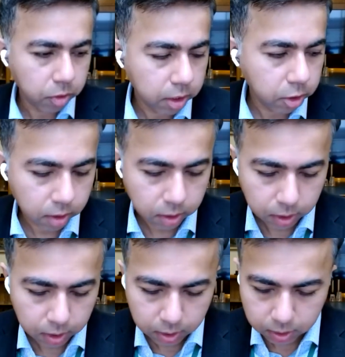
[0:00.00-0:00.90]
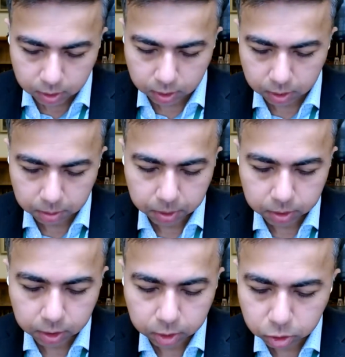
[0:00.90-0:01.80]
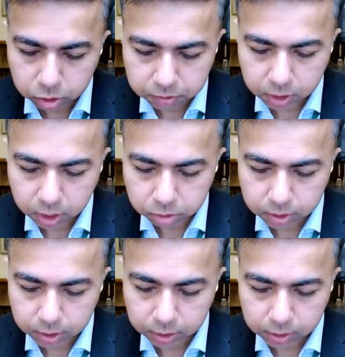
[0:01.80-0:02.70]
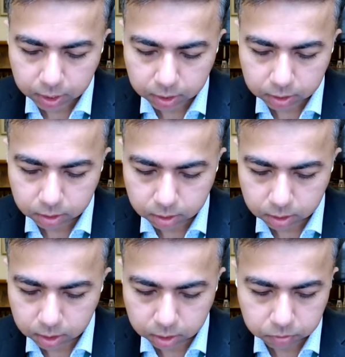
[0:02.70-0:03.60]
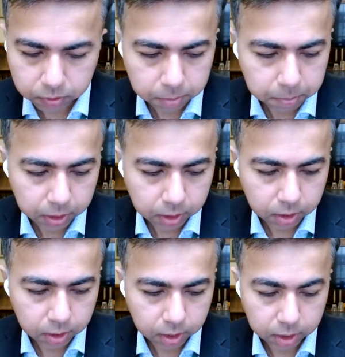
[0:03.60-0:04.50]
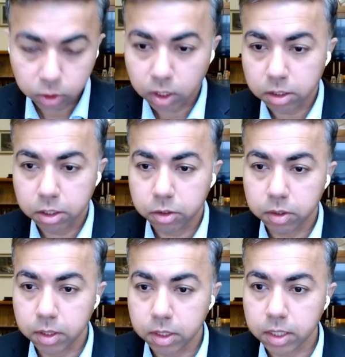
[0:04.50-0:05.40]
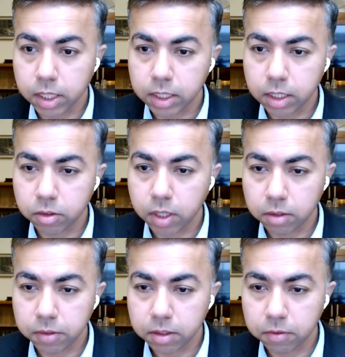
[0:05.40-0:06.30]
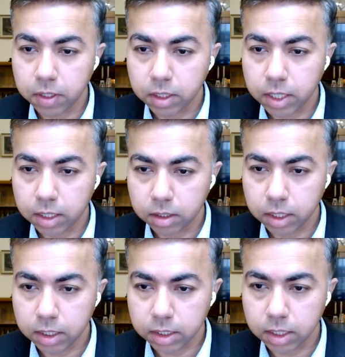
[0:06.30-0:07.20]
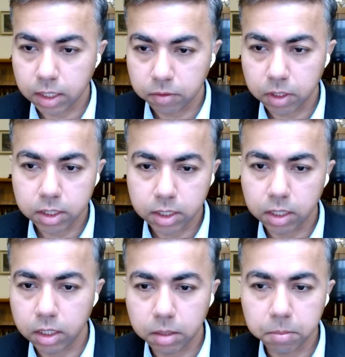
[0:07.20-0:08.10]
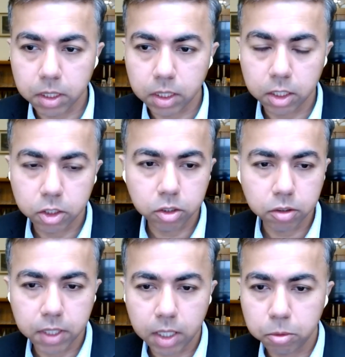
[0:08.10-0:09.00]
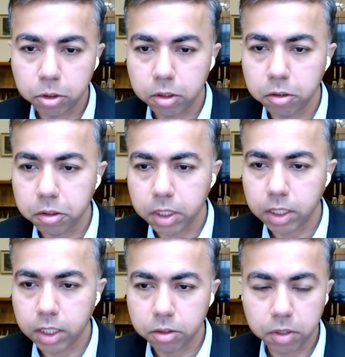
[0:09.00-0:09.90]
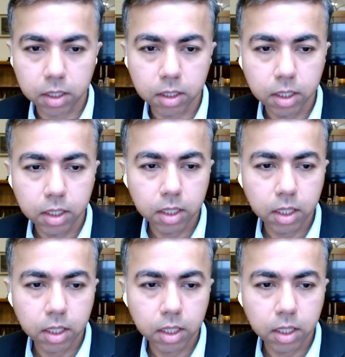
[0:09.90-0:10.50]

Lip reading: you, Rachel. I think it goes without saying that this will be a transitionary state as well when that kicks in, and we'll see the implications of that both locally as well,